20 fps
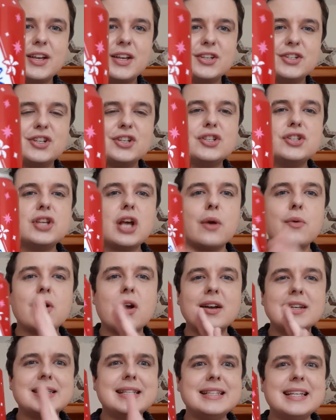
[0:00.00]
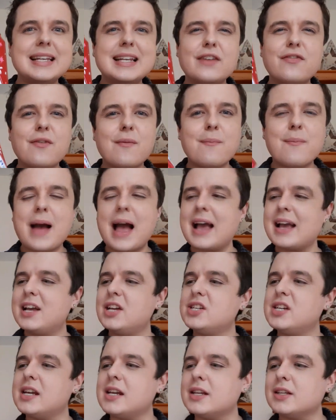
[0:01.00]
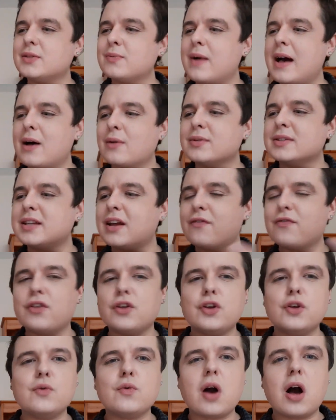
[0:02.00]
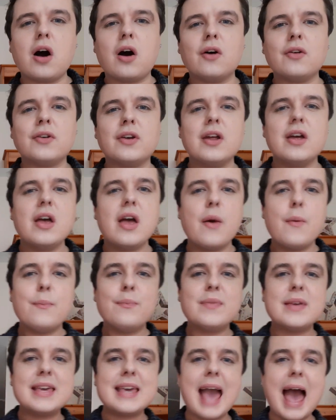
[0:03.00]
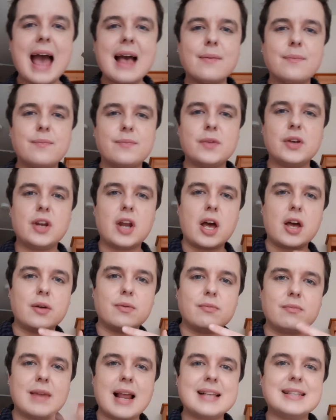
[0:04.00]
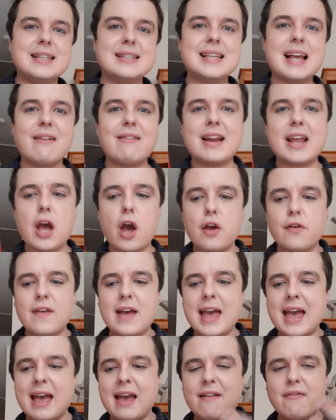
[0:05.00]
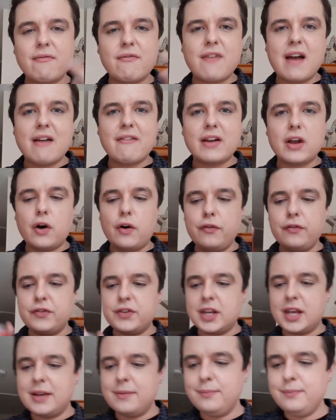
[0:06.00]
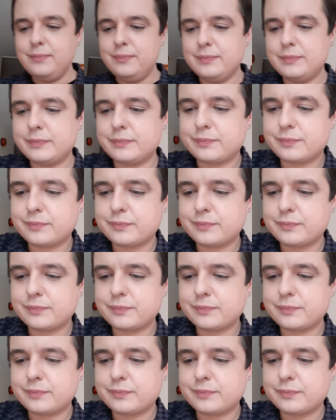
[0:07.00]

It's just so nice to see different packaging as well, stuff that you can't get, you know, necessarily over here very often.